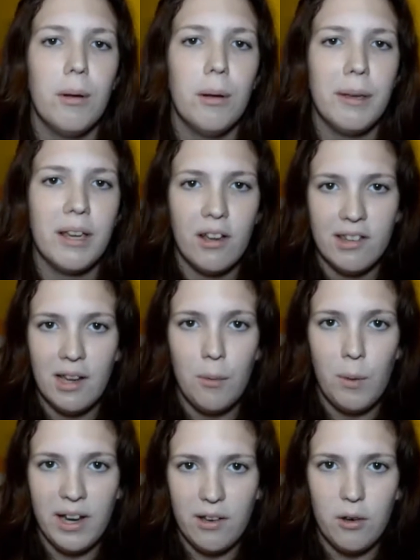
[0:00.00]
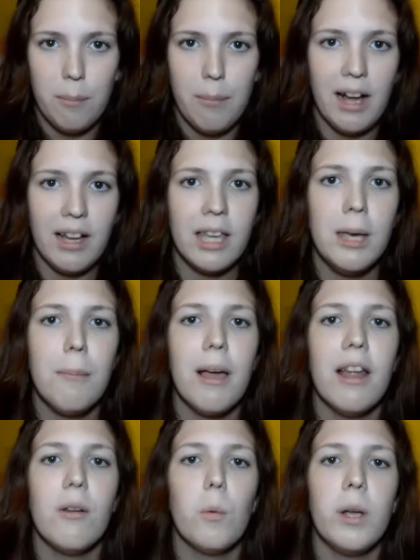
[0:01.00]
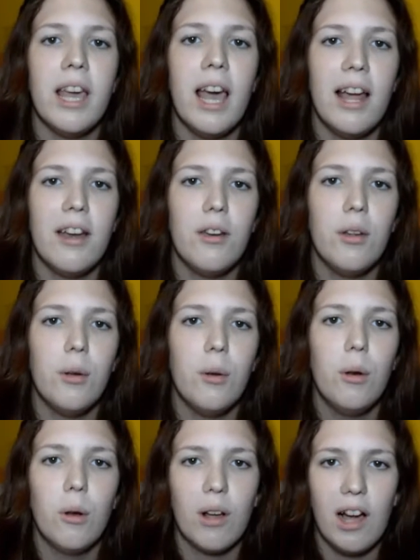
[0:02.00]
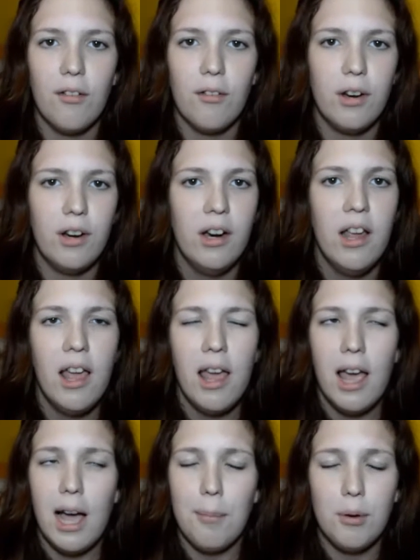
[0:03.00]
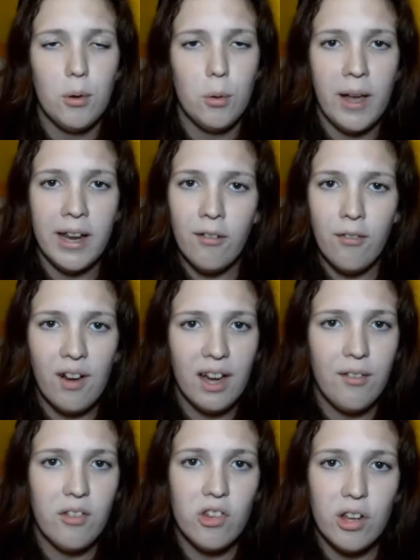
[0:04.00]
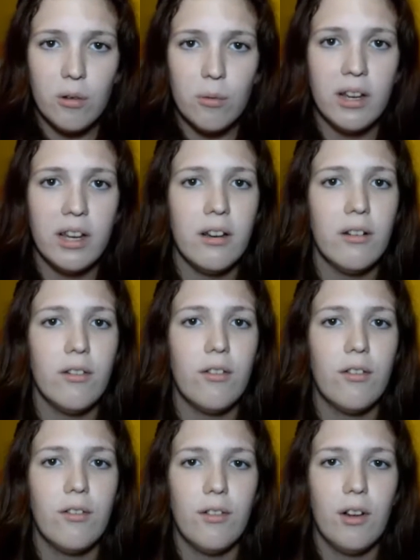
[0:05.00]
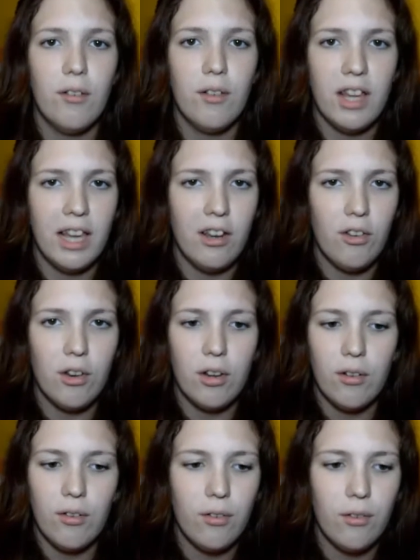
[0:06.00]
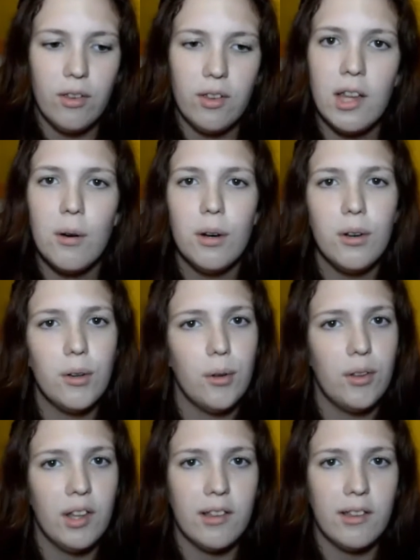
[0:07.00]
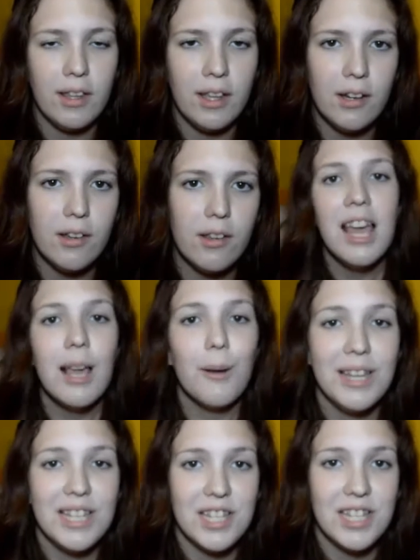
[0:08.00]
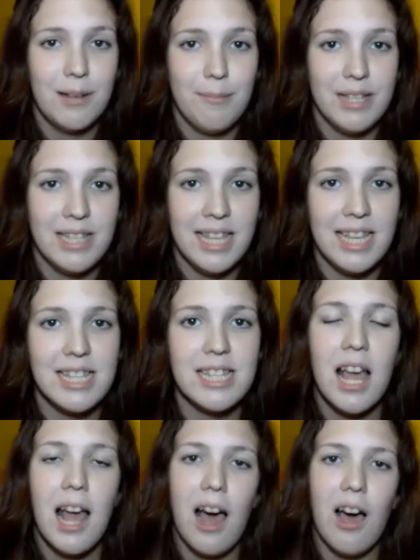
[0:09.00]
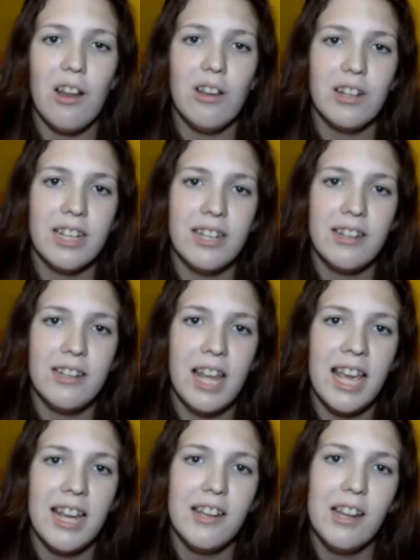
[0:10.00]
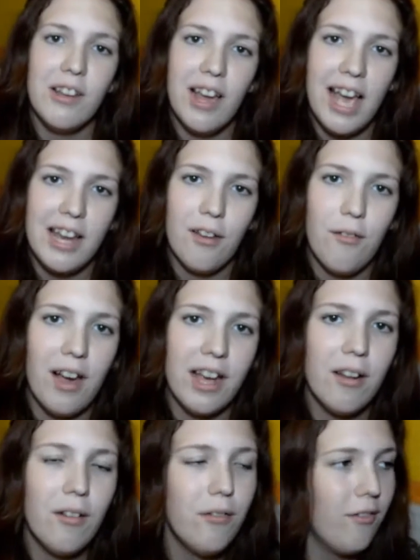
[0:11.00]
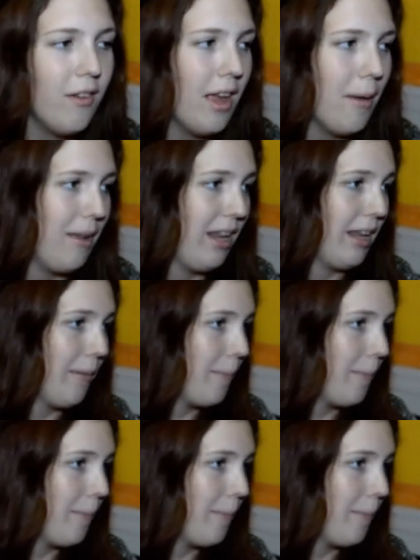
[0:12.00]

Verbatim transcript: because I went to a barkeep and we had to look after up to twenty-five children of the age of zero to six years. Question number six. How long did it take till you had your final family?